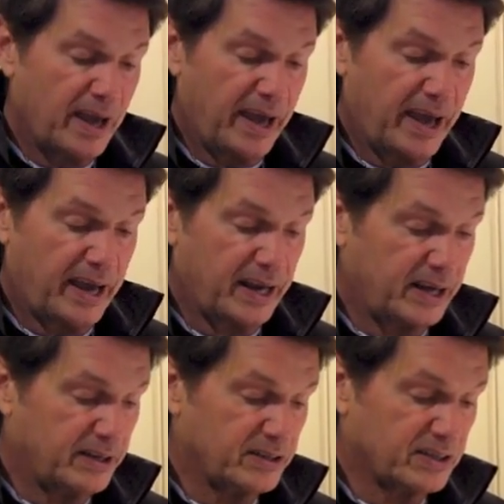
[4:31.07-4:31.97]

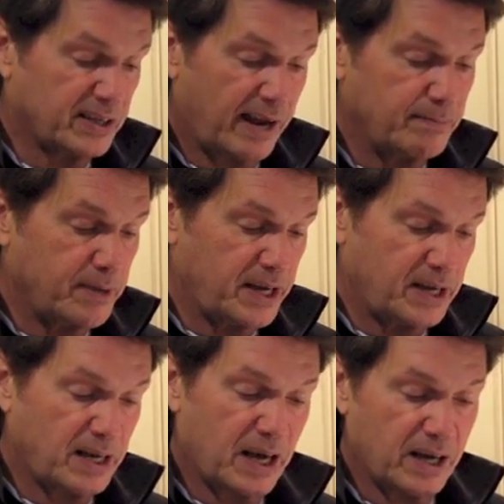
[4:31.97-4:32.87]
and send
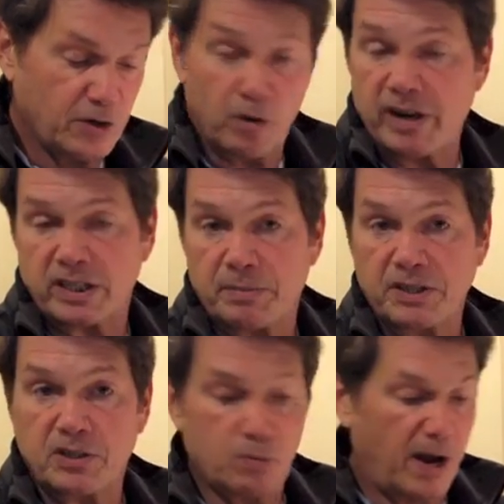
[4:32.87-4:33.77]
me your
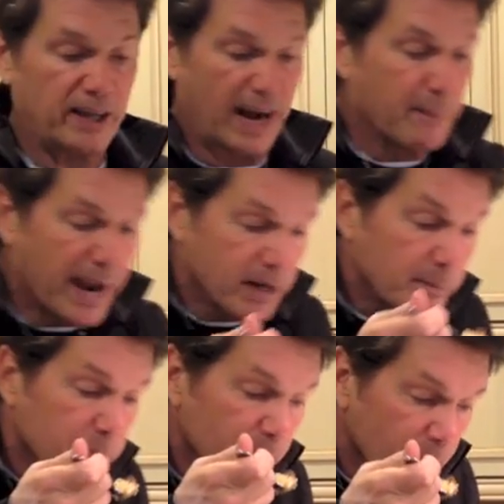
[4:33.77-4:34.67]
recipes as well, and I'll make them.
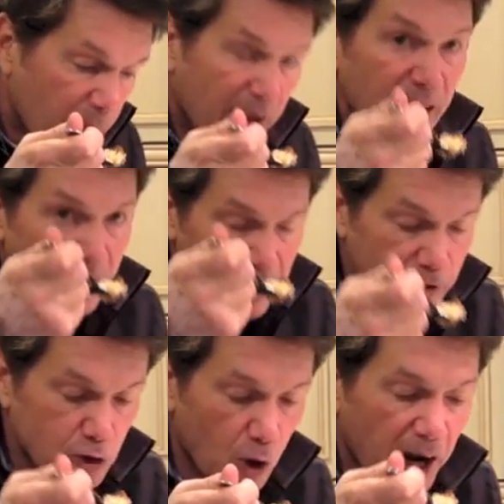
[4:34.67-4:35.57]

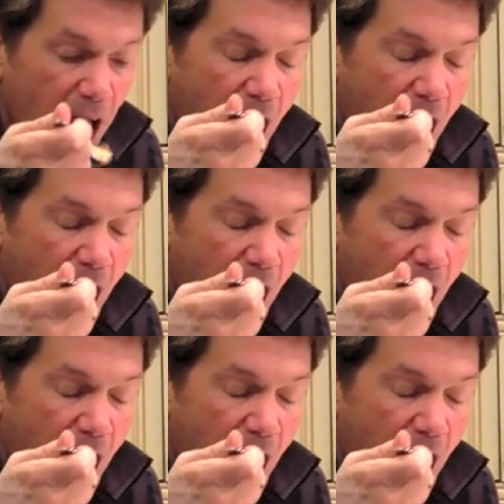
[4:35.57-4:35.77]
Enjoy.